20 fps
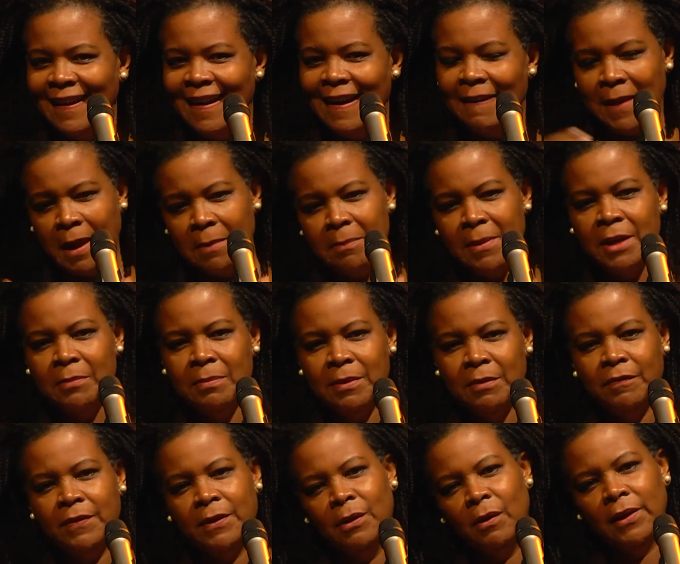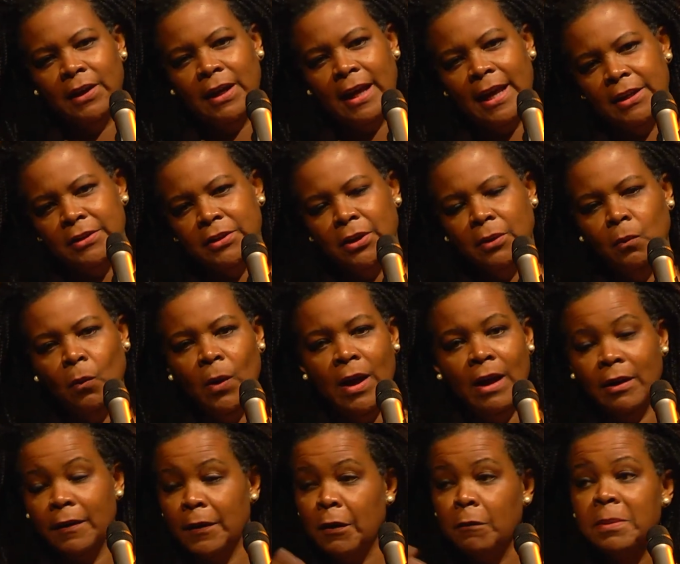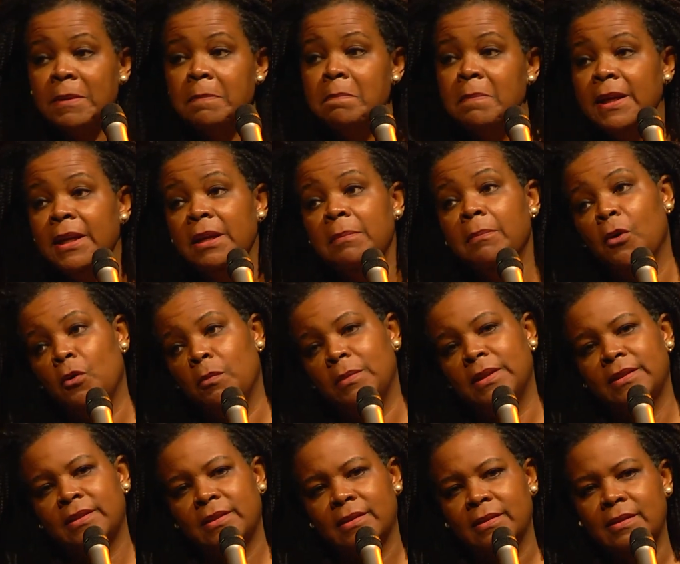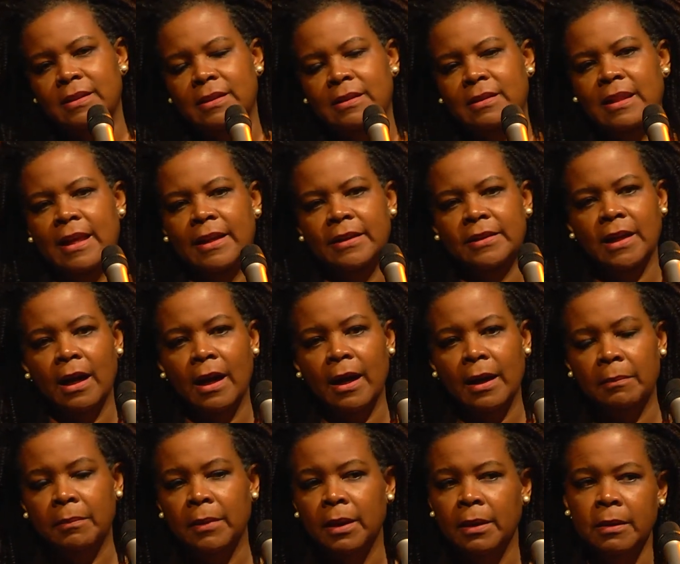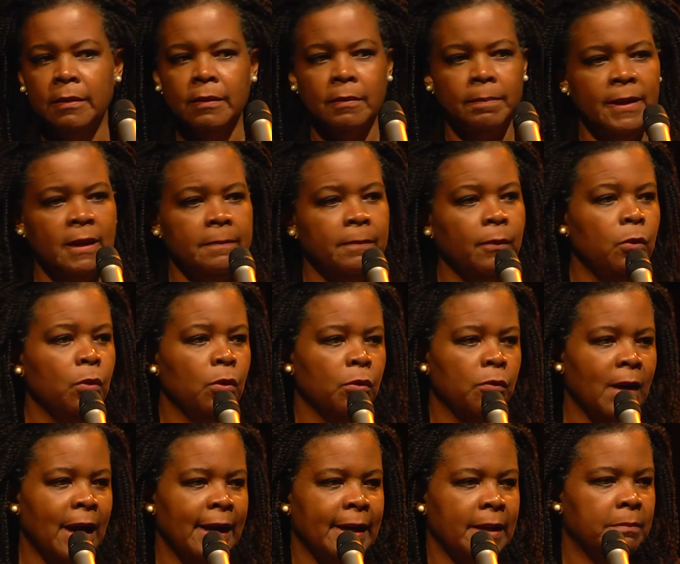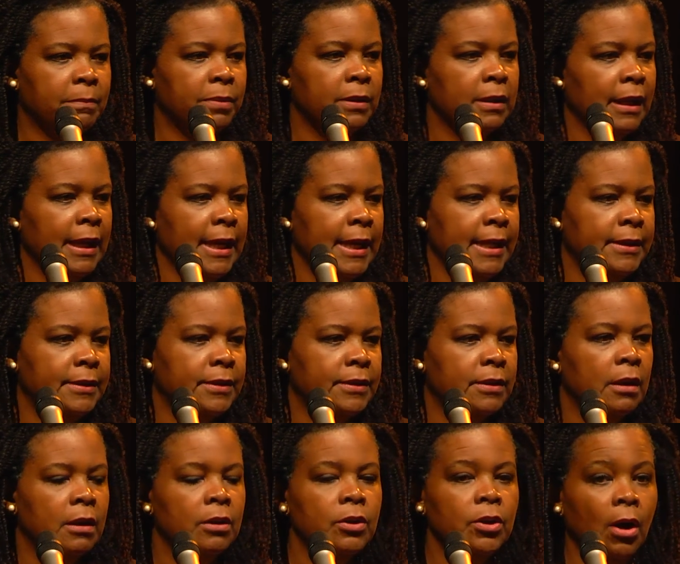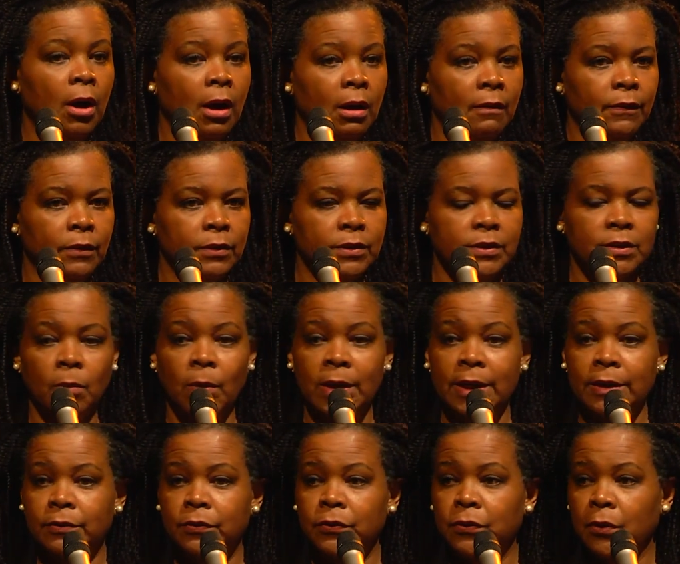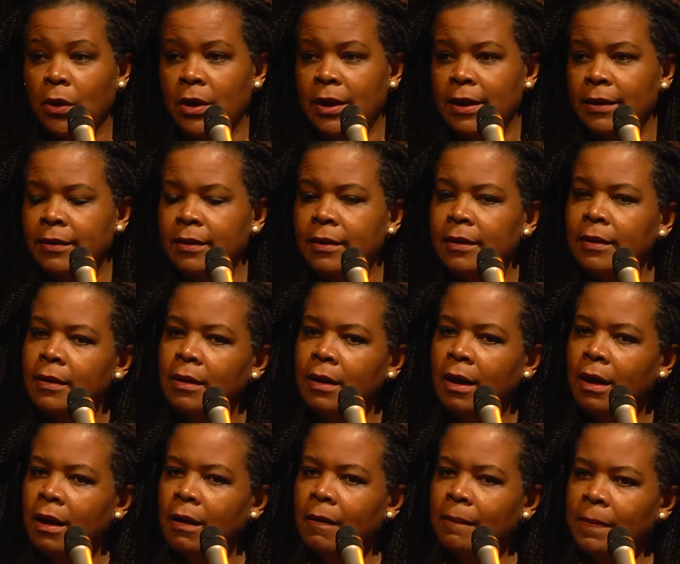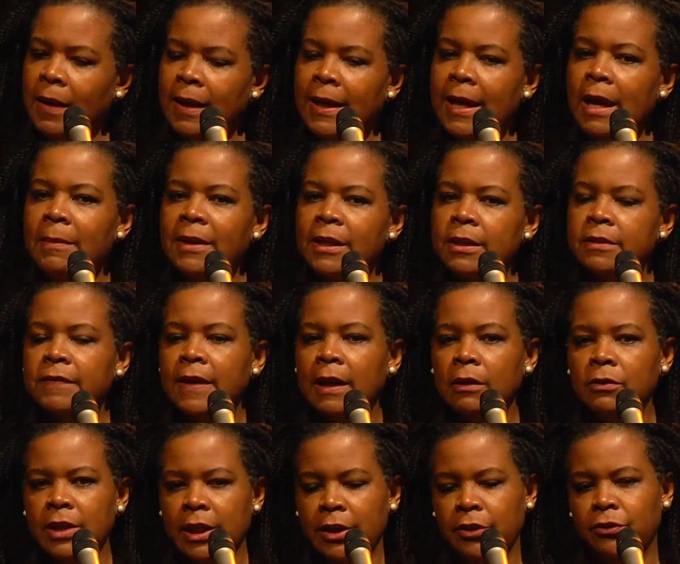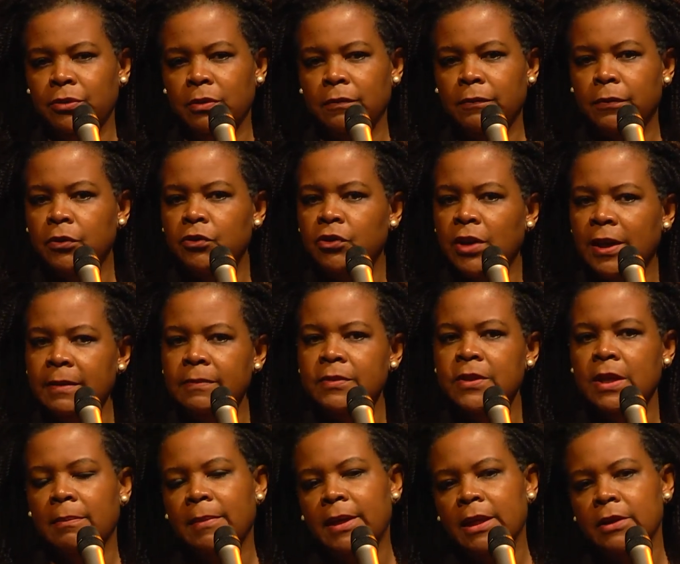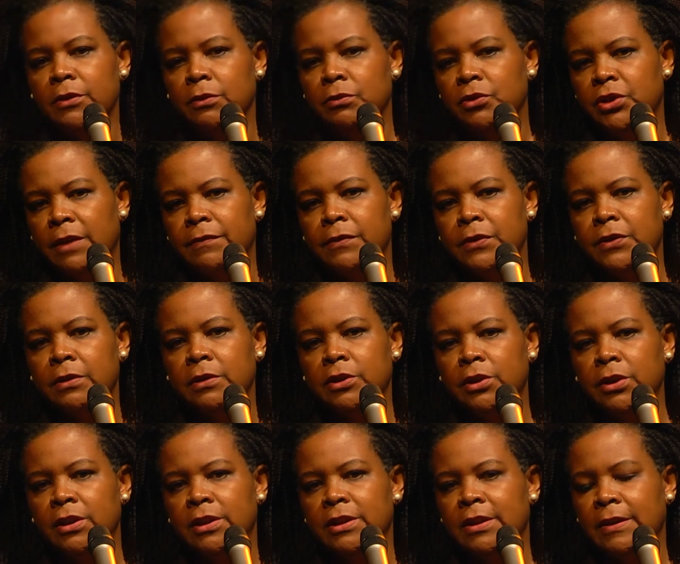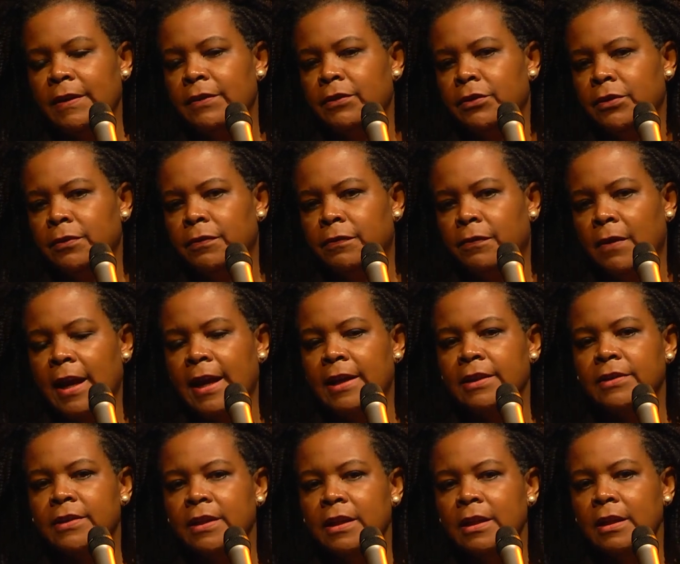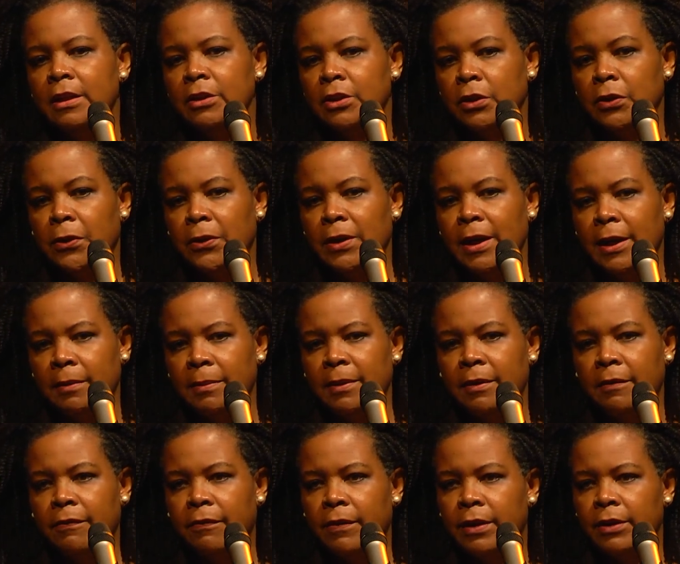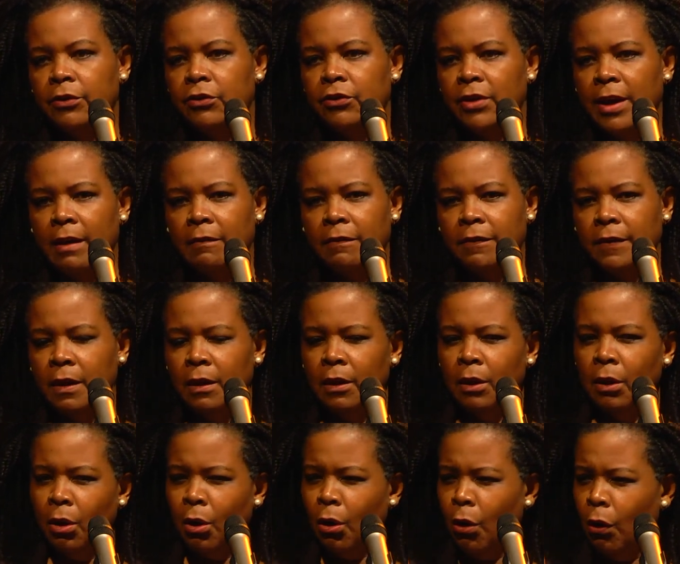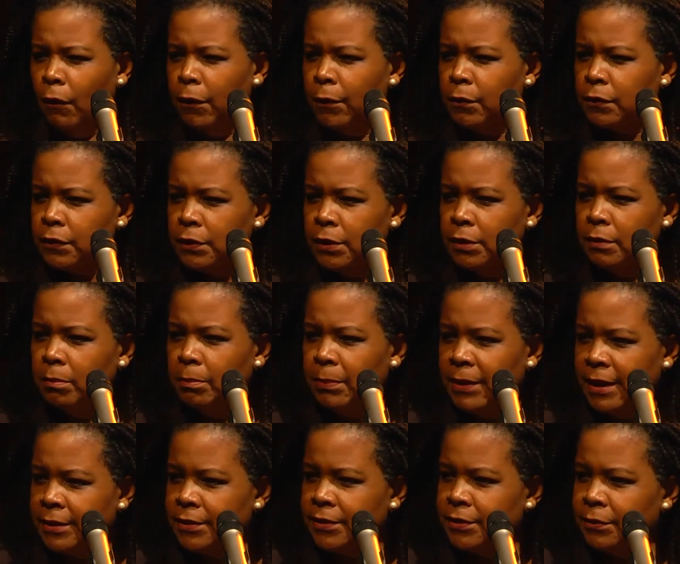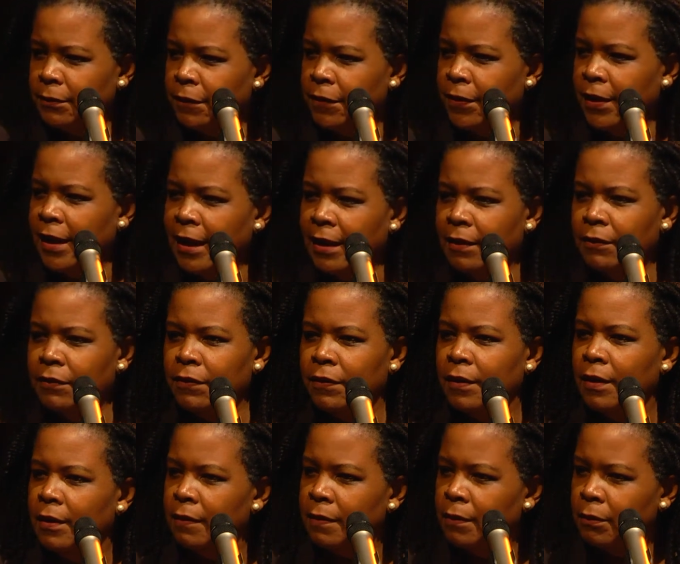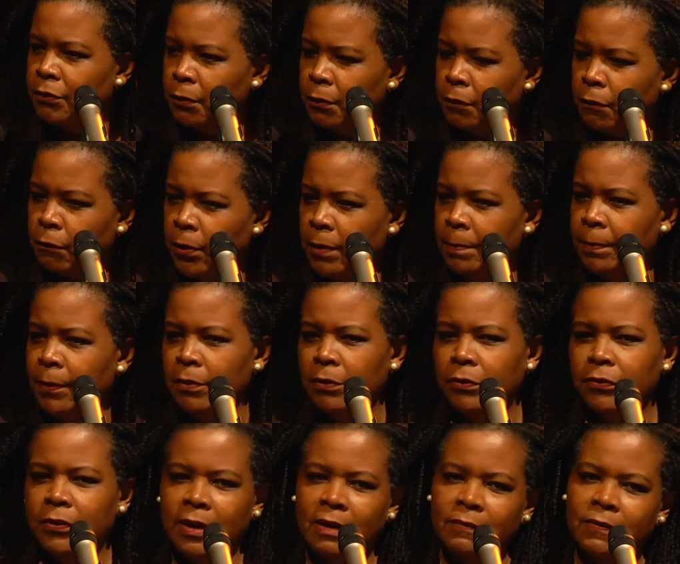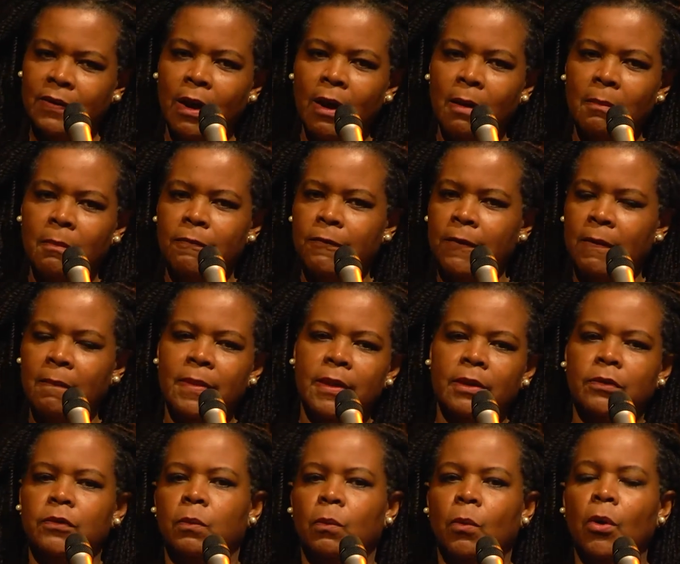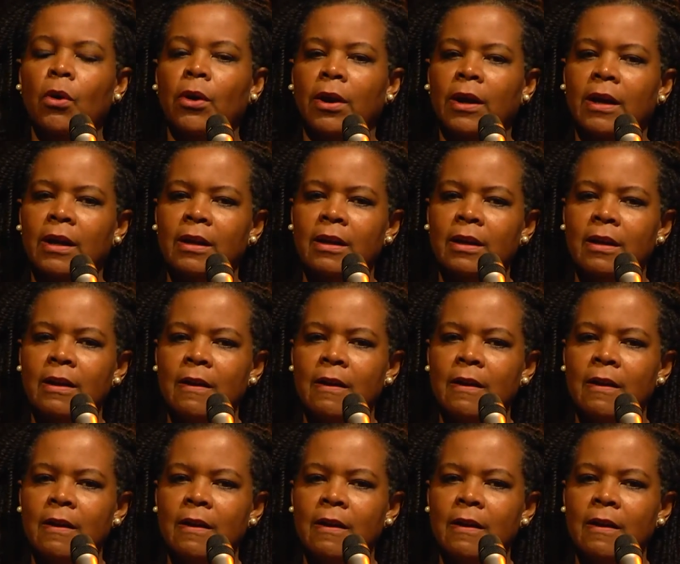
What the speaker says: And that made me feel that I had done well. And there have been many moments since that time. The people who are writing plays, novels, someone has started a Hemings Foundation for James Hemings, who Jefferson took to France to learn how to be a French chef. All those little bits of things, the sort of ripples that have come from this work,